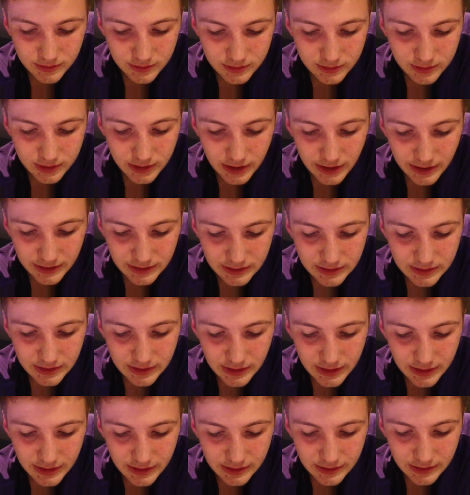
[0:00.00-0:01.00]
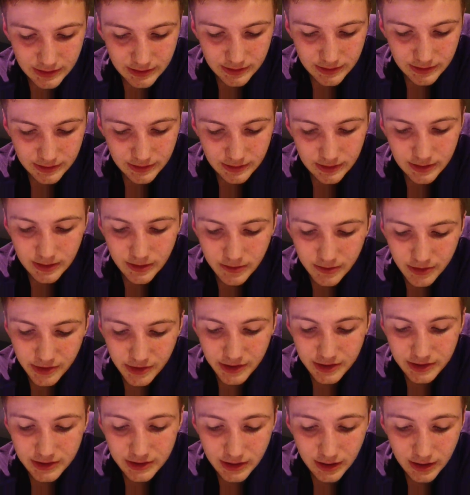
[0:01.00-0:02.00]
solid state
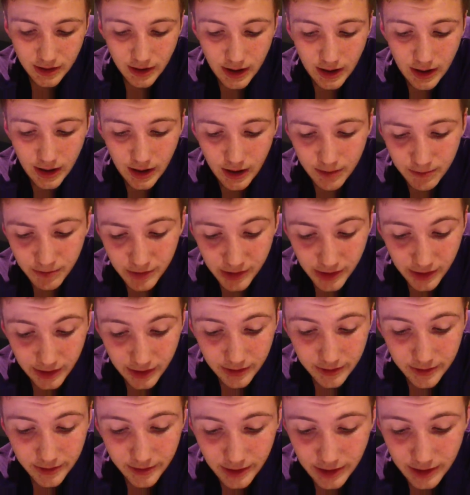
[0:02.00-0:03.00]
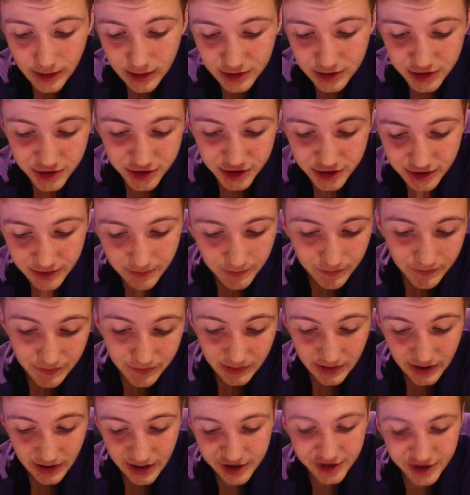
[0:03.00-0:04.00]
plus molecular oxygen,
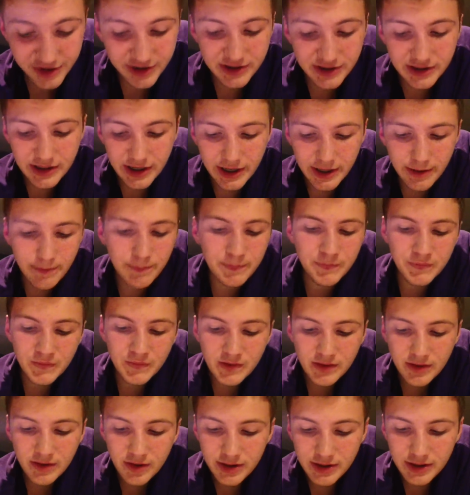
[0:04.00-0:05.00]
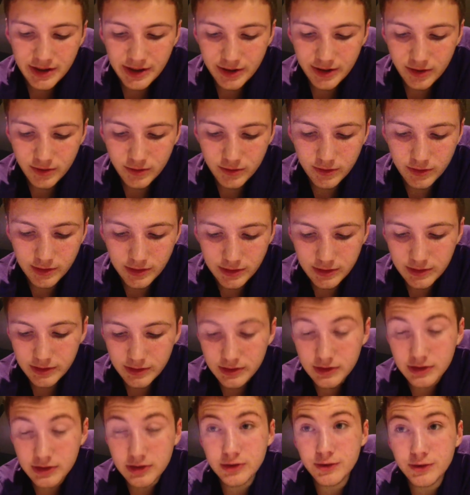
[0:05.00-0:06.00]
gaseous state, yield
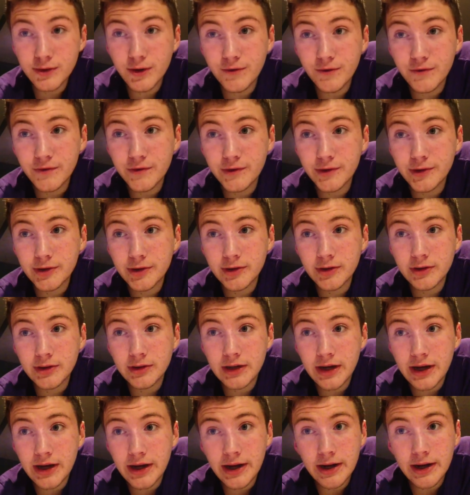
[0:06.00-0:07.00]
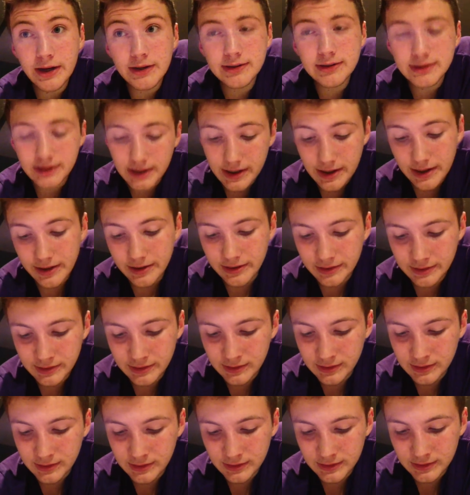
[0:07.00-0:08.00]
sulfur dioxide,
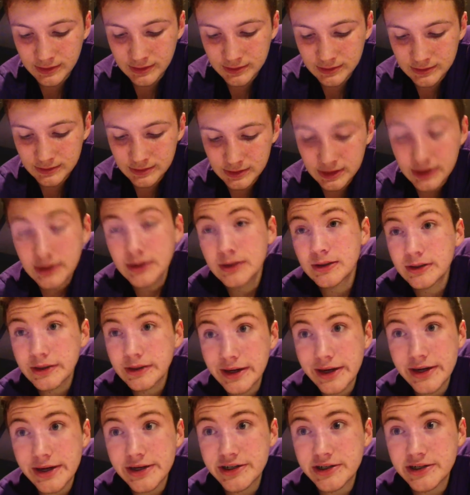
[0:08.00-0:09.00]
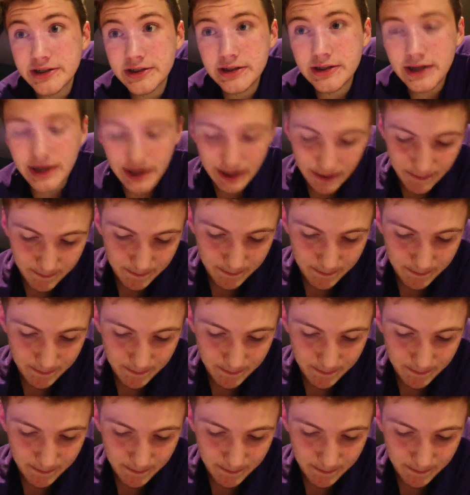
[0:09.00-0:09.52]
gaseous state.